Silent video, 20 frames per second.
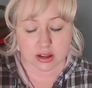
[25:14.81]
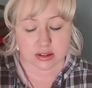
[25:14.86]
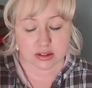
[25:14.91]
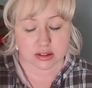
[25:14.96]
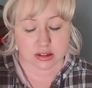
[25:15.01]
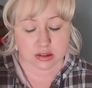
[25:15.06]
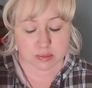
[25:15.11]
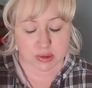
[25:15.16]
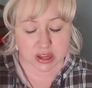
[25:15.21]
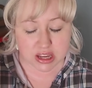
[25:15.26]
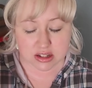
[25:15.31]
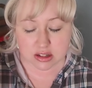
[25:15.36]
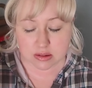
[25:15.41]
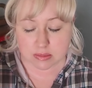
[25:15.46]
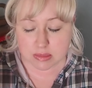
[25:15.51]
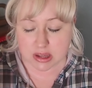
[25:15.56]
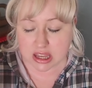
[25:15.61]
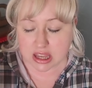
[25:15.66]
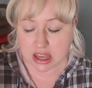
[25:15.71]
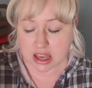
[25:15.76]
Speak
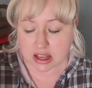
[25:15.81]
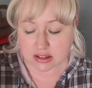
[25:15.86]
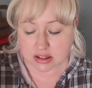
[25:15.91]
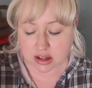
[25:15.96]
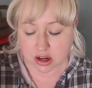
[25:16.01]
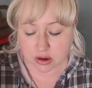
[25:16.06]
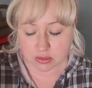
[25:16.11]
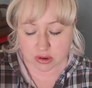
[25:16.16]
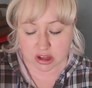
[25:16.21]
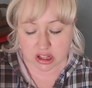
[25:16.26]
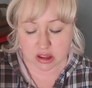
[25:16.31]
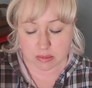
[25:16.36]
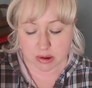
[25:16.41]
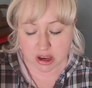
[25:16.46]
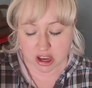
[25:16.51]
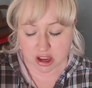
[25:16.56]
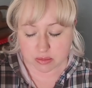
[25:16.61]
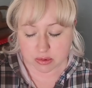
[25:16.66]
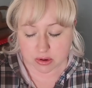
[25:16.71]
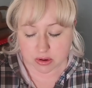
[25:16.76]
to me as I read the
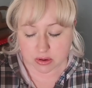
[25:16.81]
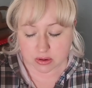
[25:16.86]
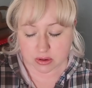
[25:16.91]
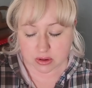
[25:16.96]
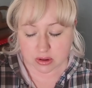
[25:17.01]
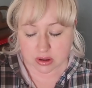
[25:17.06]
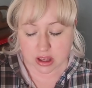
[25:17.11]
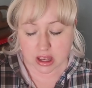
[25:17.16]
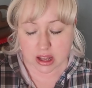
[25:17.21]
Bible